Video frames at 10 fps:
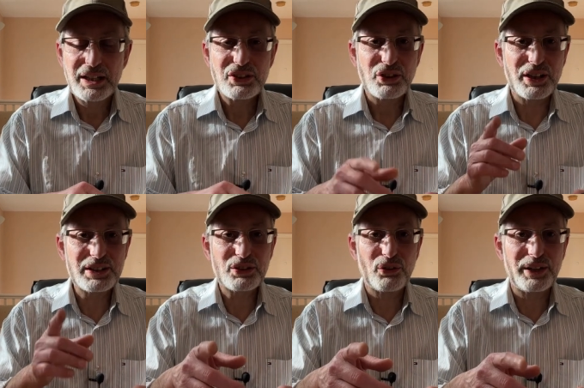So
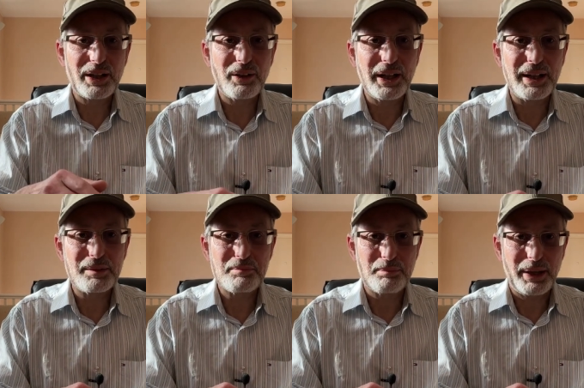let's go now
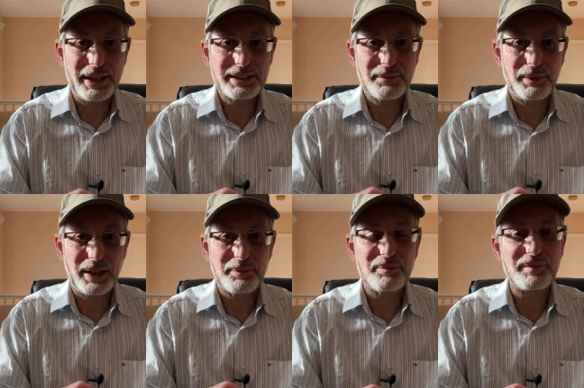and pack the
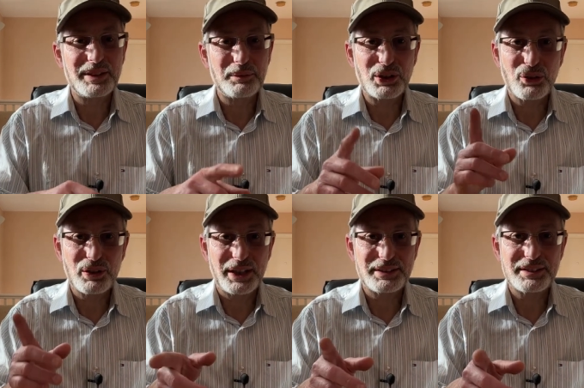pipe, and we'll go
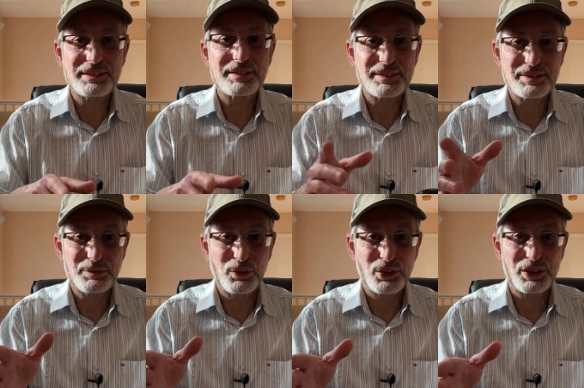light it,
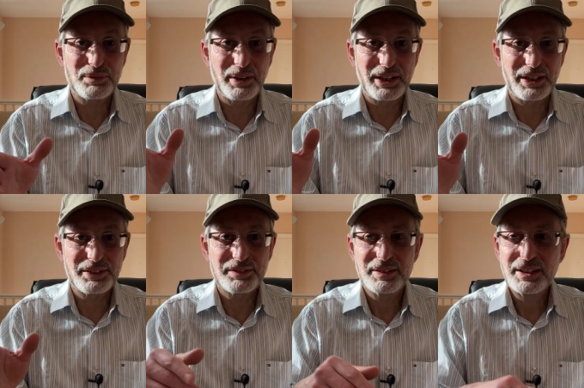smoke it in my
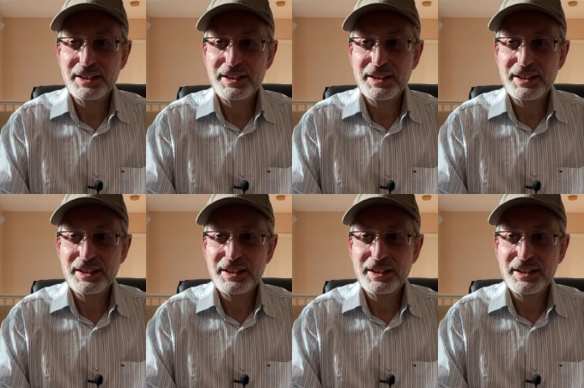garden,